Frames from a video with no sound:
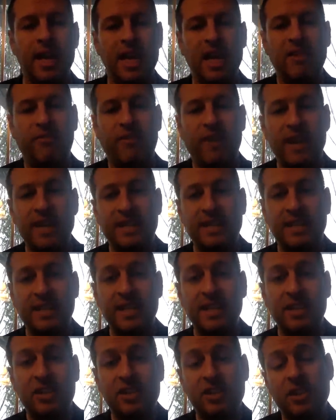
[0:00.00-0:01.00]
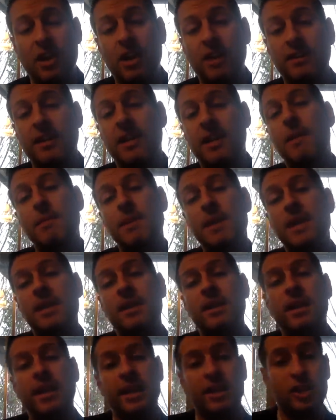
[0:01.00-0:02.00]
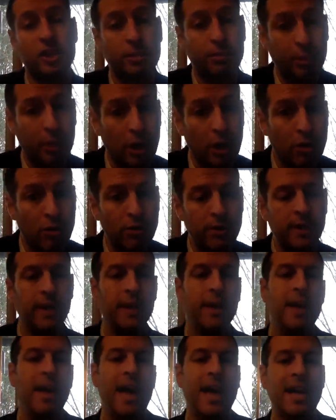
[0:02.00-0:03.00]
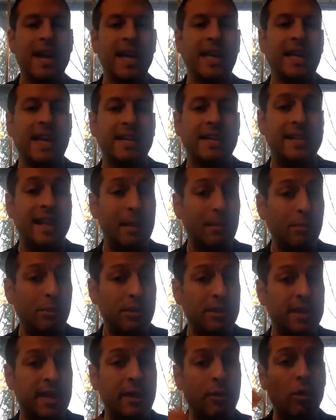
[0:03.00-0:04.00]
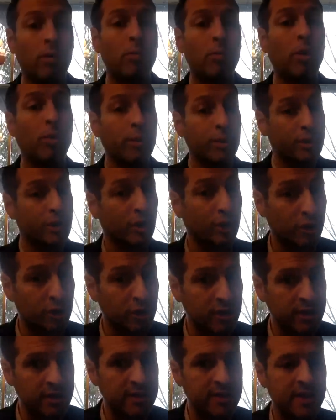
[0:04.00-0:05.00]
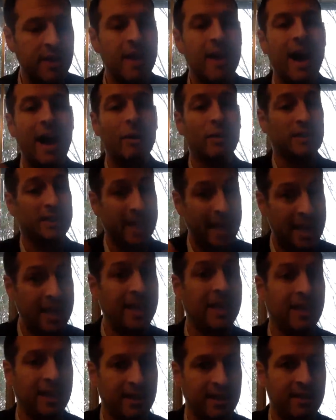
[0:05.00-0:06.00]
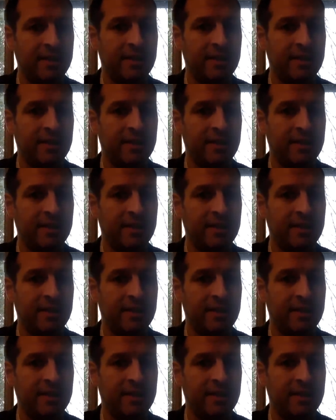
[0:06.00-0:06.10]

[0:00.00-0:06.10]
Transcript: If I see a stock that I'm in explode and I get 10% or more returns, I'll take it.